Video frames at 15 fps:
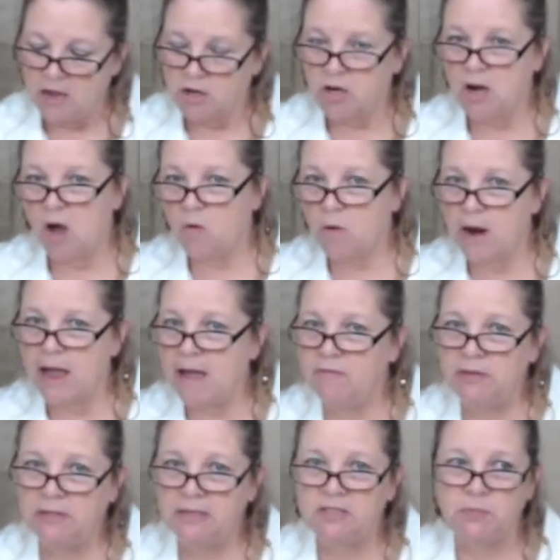You know, we're
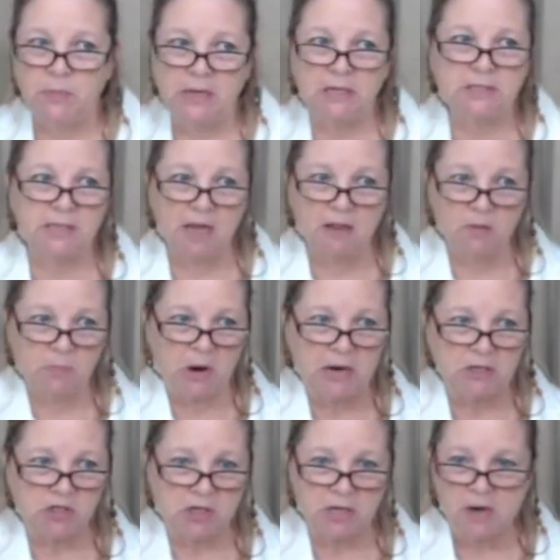having this big
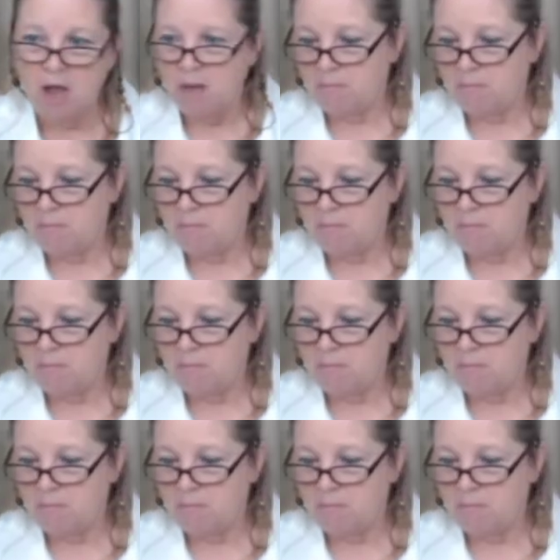celebration.